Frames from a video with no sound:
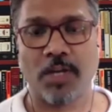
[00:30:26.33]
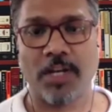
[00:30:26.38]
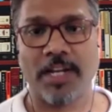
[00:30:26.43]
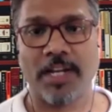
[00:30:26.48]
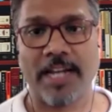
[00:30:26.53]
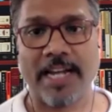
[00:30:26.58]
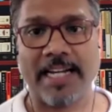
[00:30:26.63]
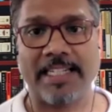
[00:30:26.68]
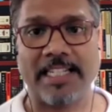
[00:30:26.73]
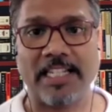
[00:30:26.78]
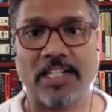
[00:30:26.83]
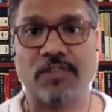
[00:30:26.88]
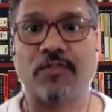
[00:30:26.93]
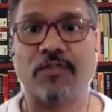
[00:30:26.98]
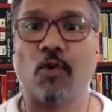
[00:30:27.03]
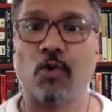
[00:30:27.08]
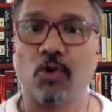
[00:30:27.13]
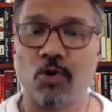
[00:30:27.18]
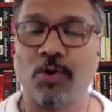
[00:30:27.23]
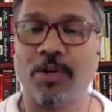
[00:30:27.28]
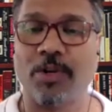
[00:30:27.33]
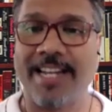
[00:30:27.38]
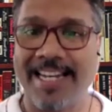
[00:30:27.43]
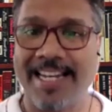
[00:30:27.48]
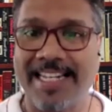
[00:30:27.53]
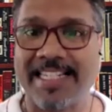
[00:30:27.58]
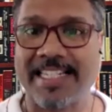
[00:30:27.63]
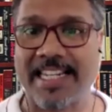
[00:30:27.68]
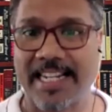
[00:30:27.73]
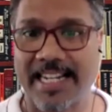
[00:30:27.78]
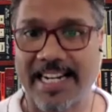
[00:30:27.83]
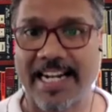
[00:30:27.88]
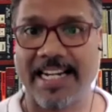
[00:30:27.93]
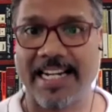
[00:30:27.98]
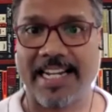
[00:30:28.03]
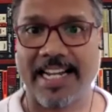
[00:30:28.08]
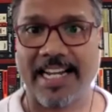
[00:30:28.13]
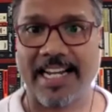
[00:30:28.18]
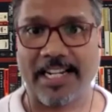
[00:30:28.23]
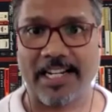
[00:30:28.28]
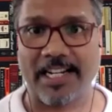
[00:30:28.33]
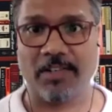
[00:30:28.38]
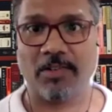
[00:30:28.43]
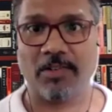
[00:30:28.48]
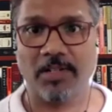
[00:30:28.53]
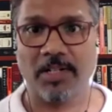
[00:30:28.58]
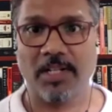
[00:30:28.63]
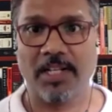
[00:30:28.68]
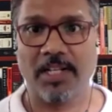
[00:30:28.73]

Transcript: create these photorealistic content, and